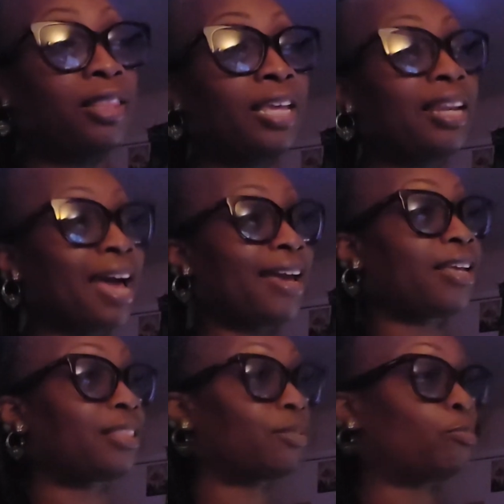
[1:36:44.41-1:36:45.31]
they like
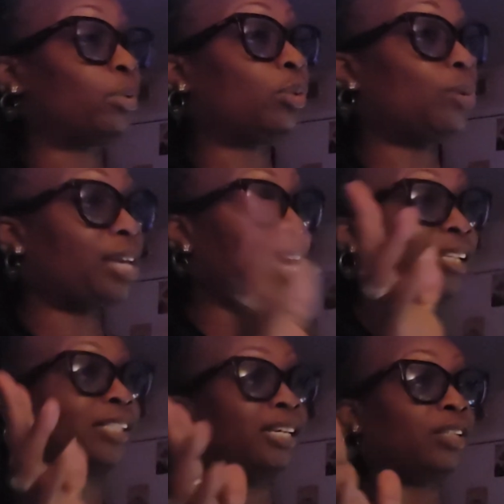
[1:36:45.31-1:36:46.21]
between
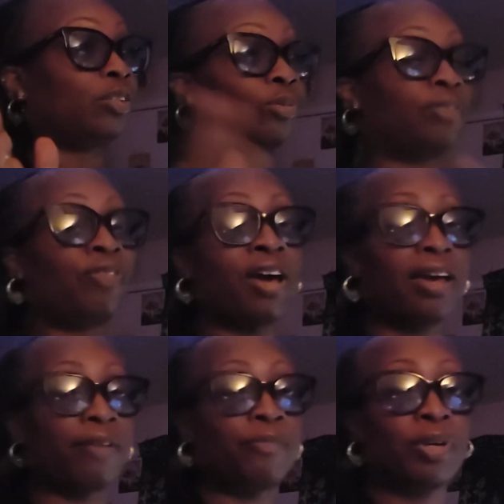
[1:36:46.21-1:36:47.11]
18 and
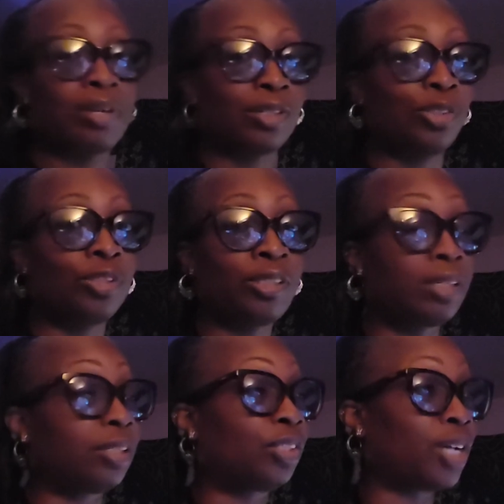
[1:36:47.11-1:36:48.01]
25, because you're
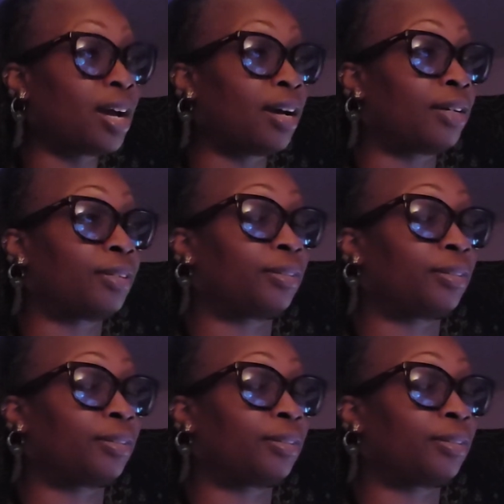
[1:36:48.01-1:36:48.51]
still a child.